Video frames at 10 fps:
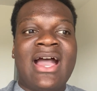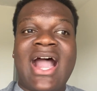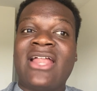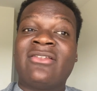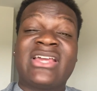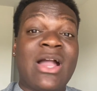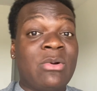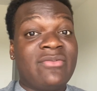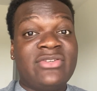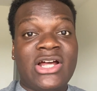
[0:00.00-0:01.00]
I don't think I
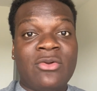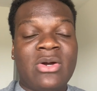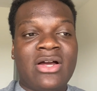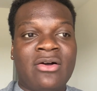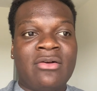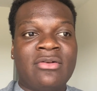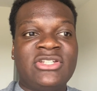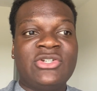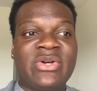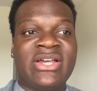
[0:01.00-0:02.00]
would have done well
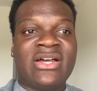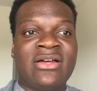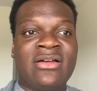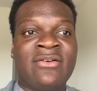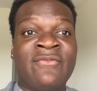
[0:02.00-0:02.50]
doing a